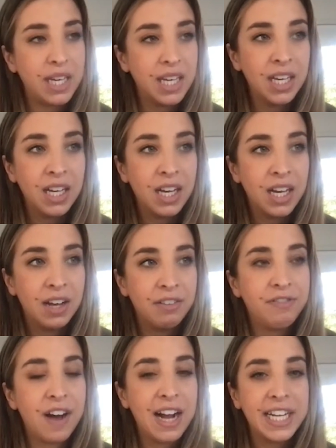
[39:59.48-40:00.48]
B,
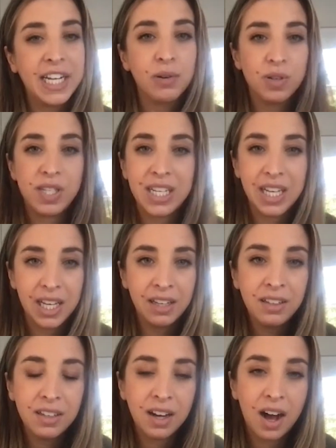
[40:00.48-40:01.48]
finding a
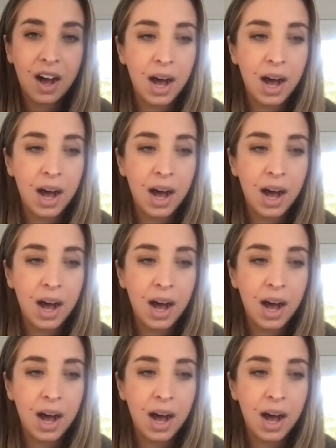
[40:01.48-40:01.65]
routine,